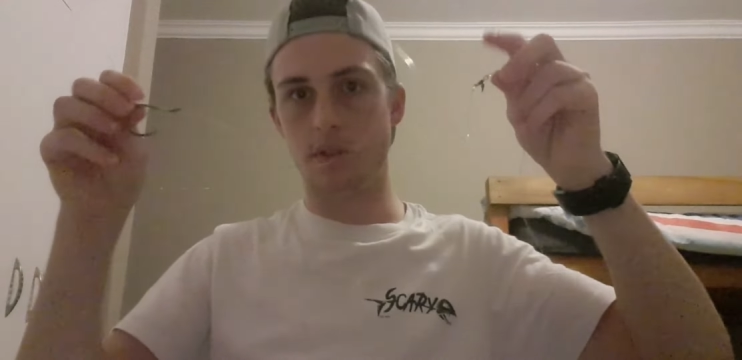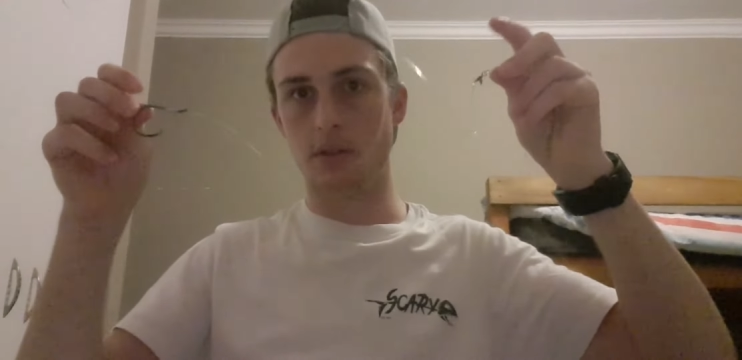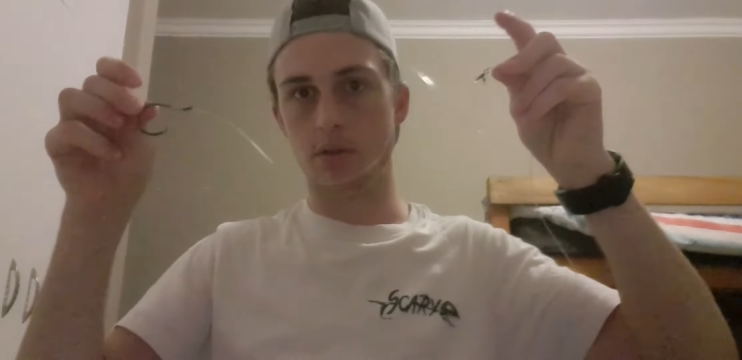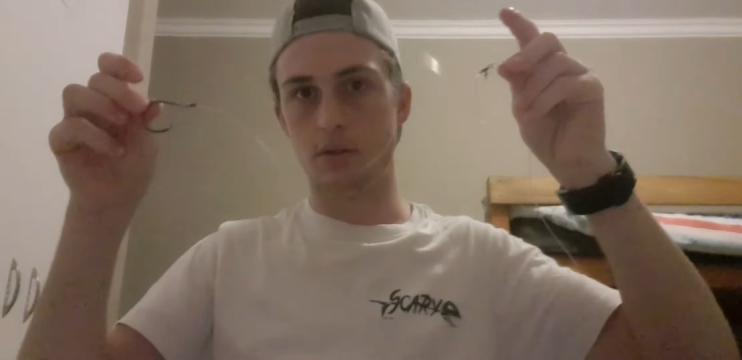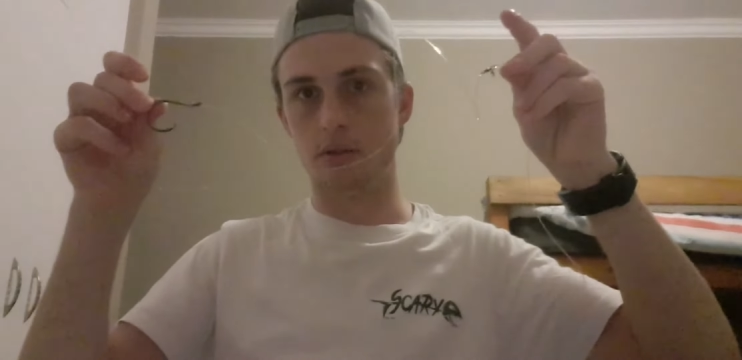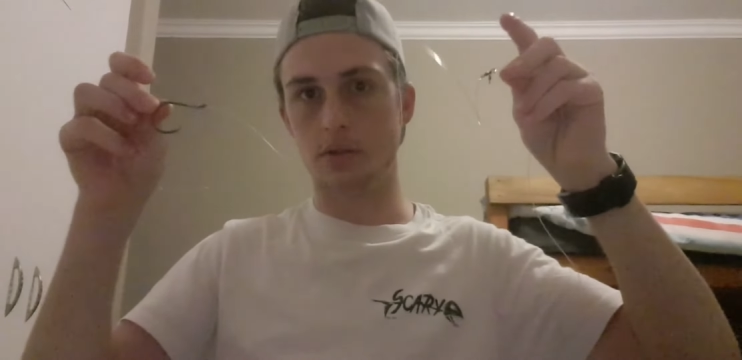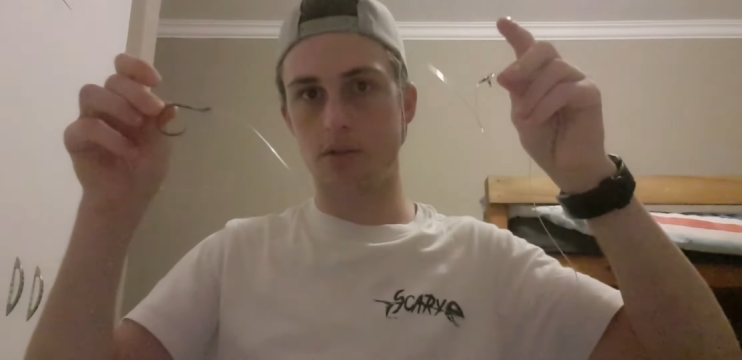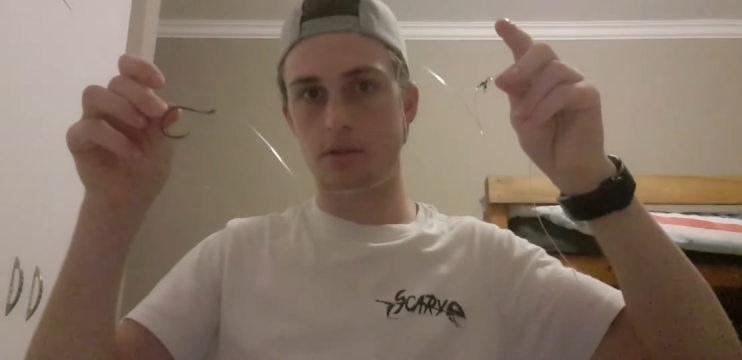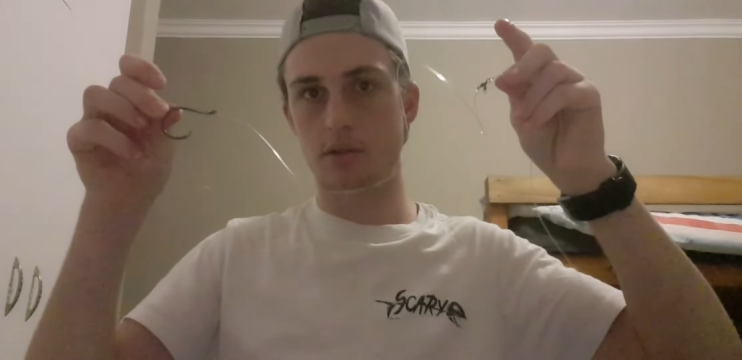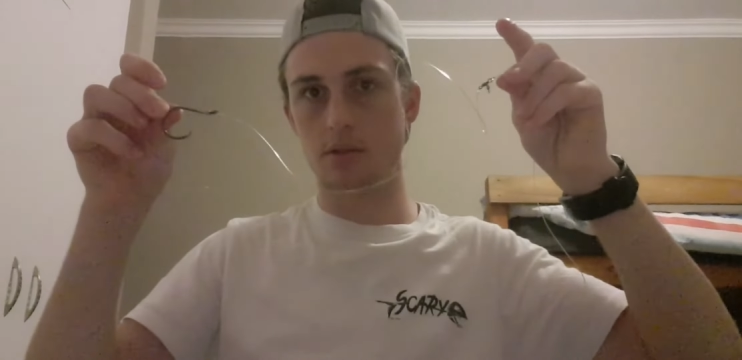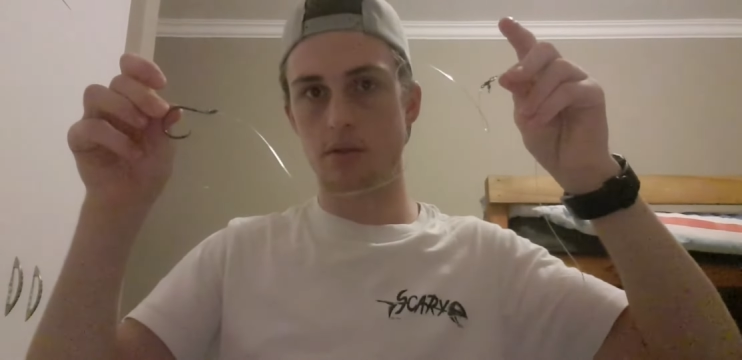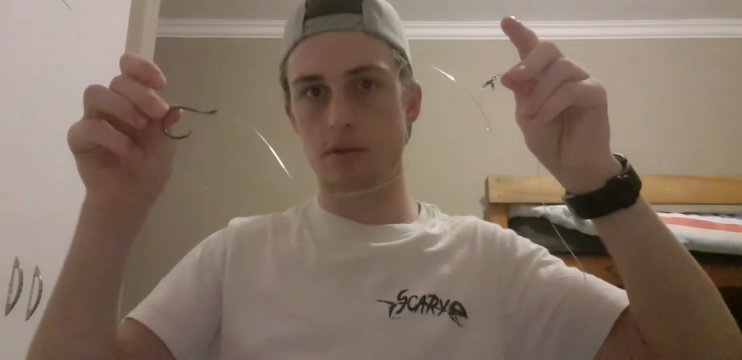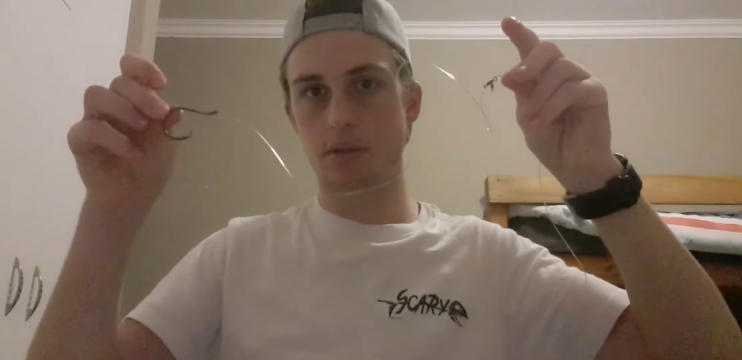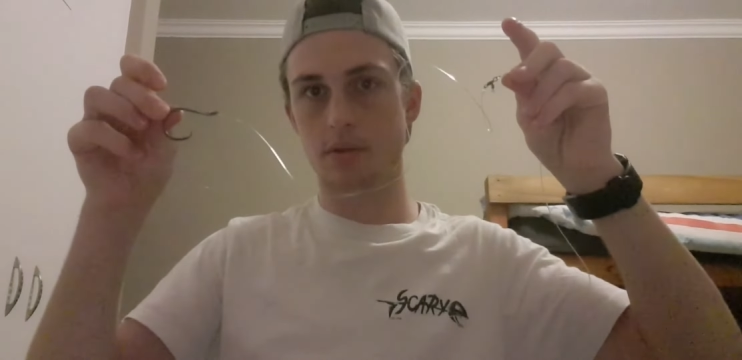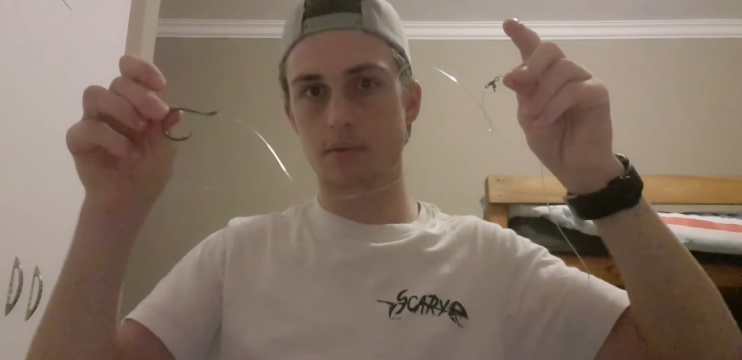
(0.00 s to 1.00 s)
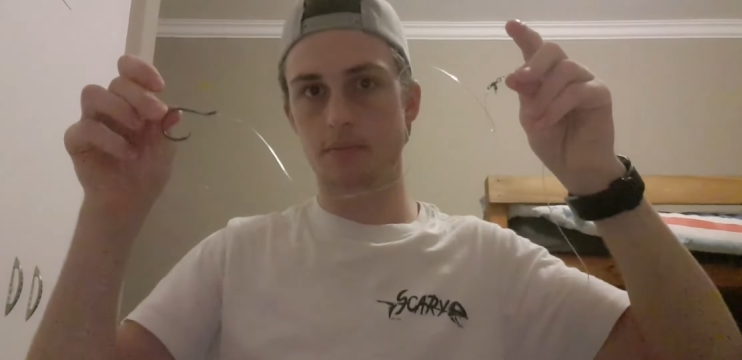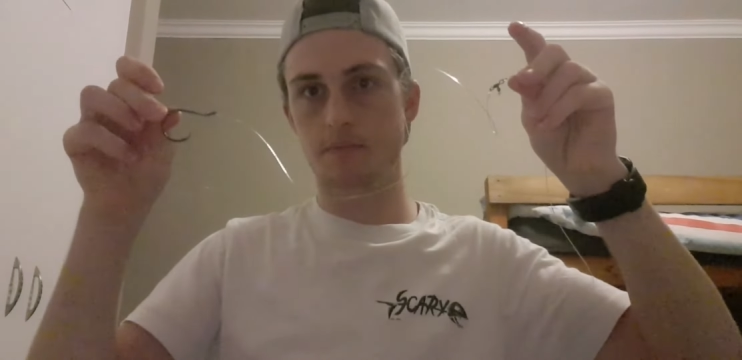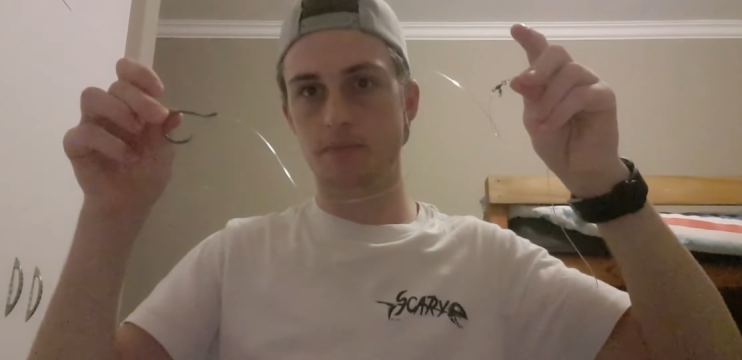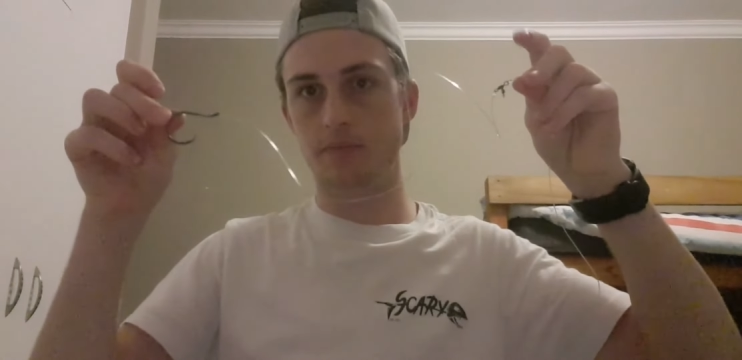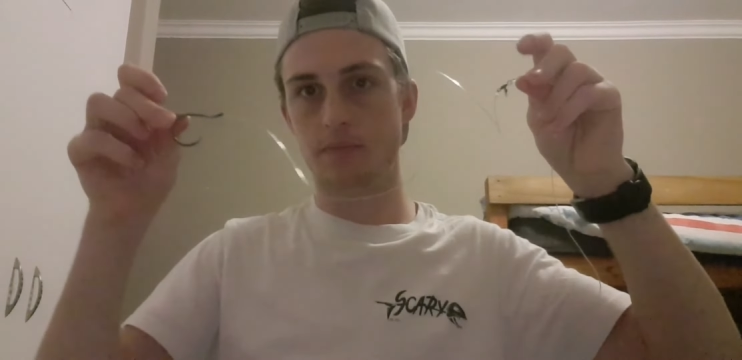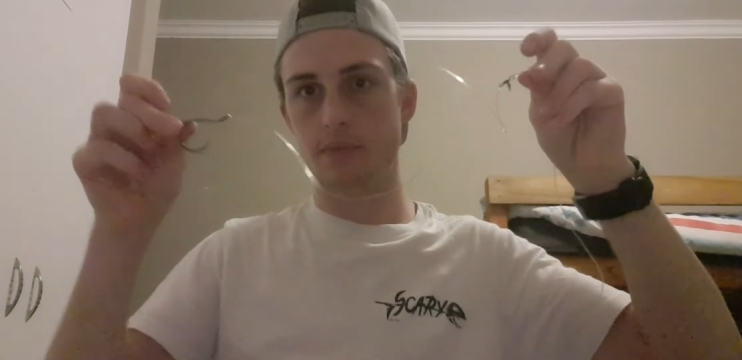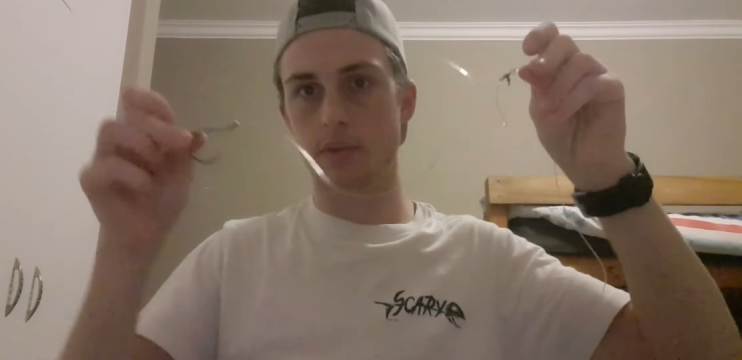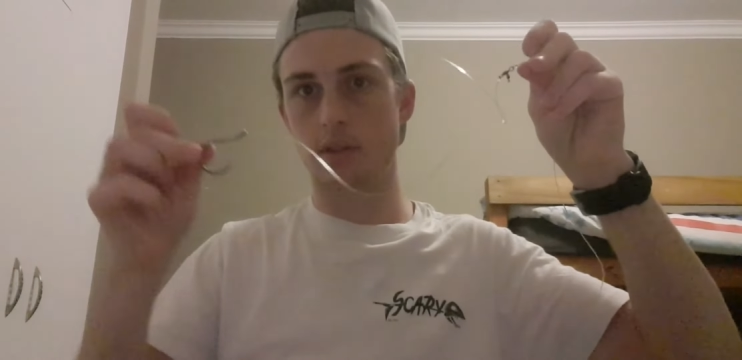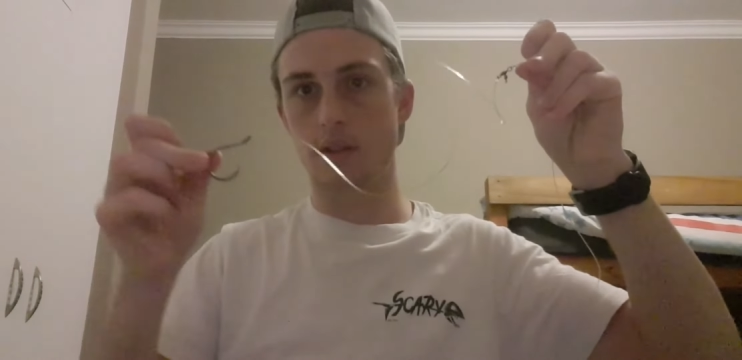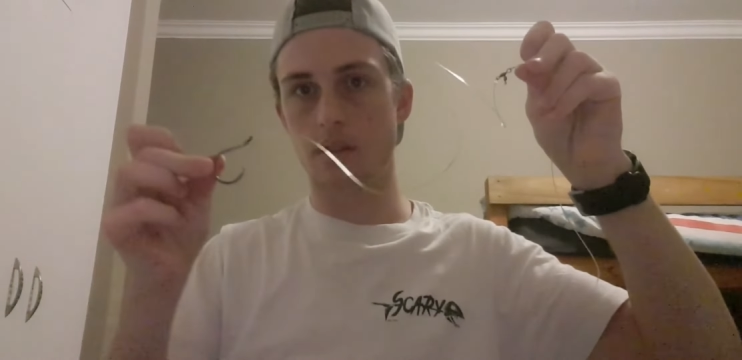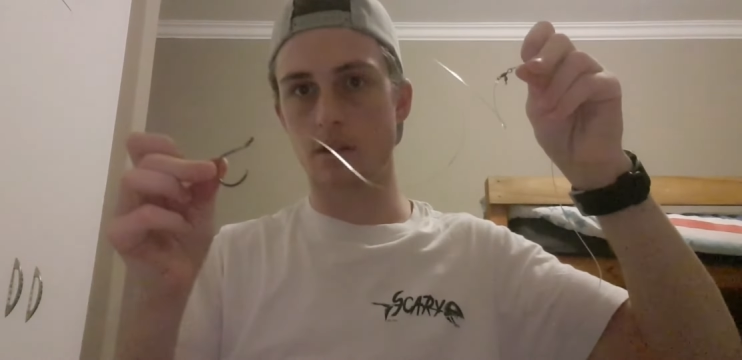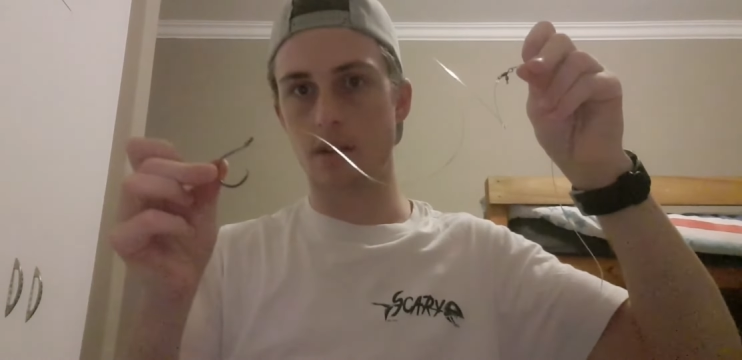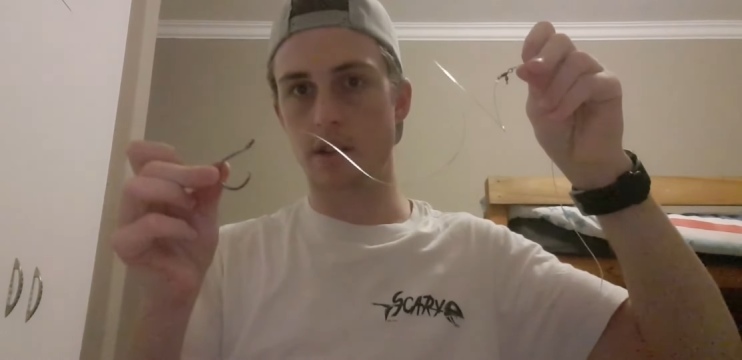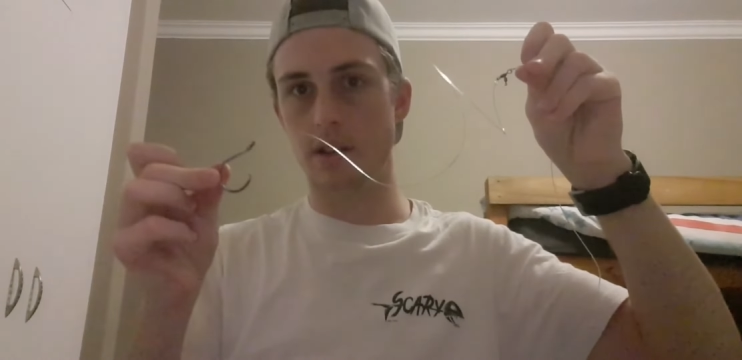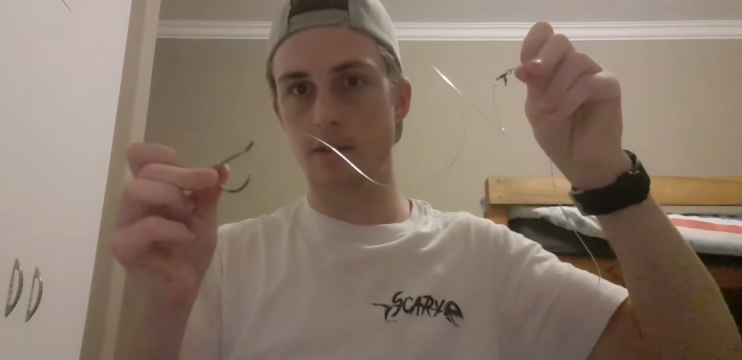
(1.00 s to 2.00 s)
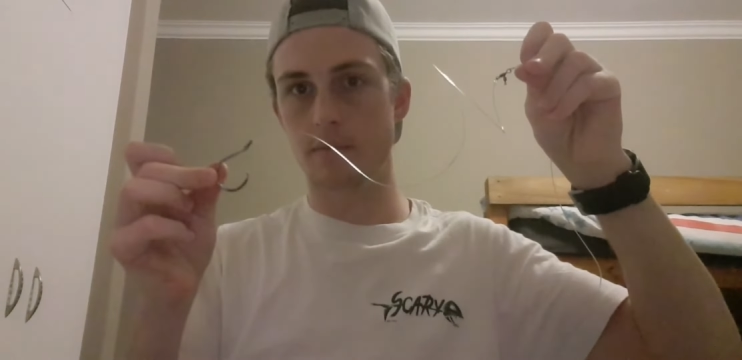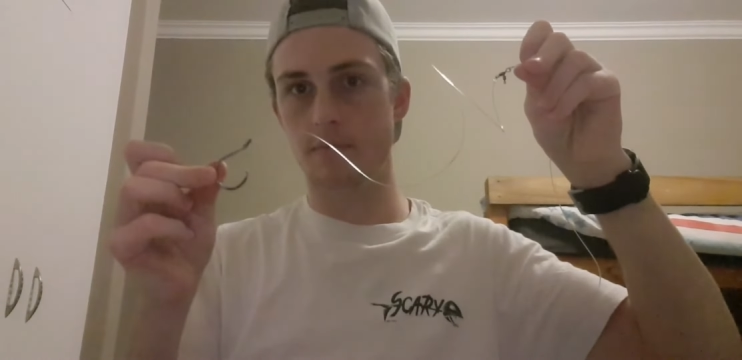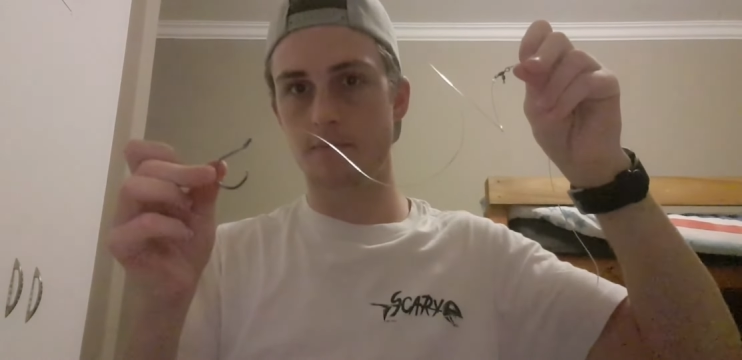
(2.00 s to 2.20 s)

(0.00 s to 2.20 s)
your hook snood there